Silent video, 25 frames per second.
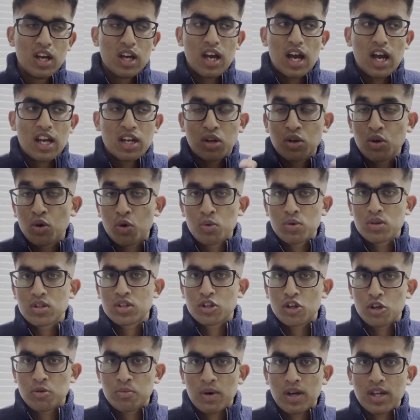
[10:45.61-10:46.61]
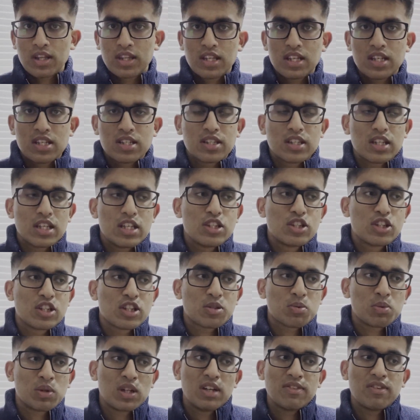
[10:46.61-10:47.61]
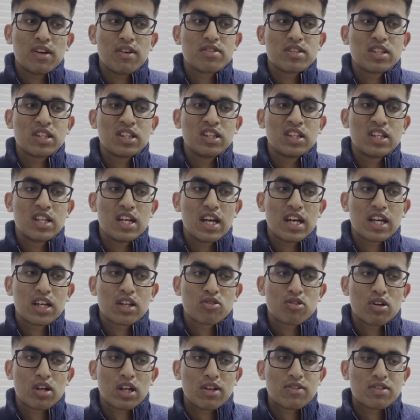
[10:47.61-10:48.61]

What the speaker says: I don't always go by this. It's just whenever I've seen an extract,